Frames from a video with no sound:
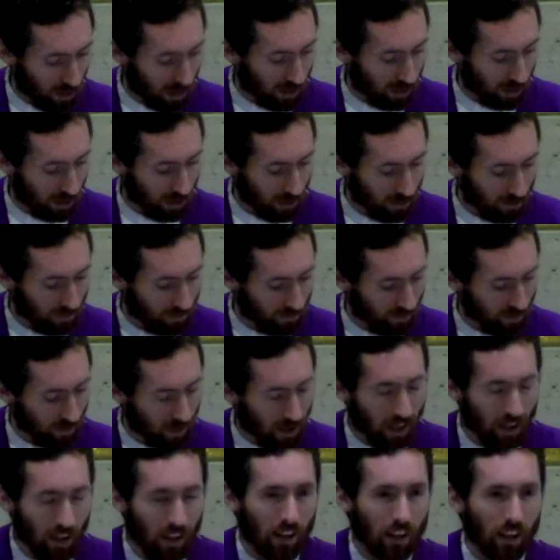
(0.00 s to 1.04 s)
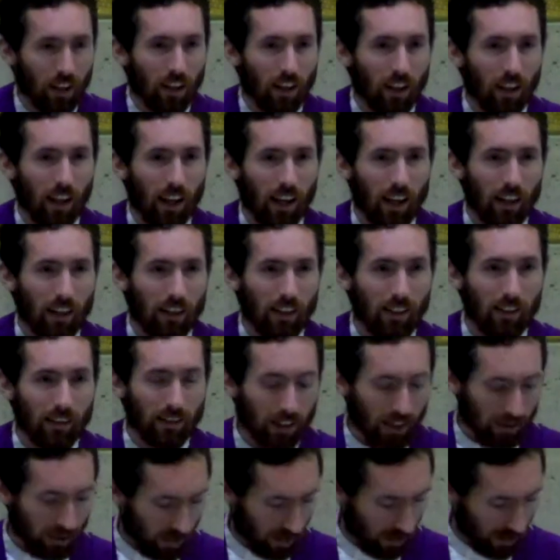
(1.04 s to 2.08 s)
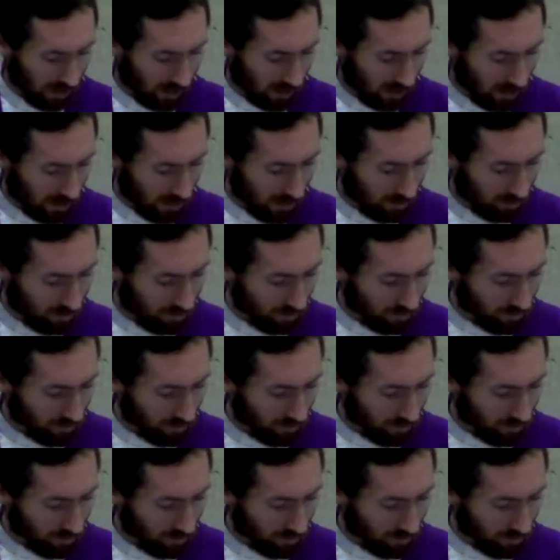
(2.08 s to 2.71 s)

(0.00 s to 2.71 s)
Coretto. And he says this,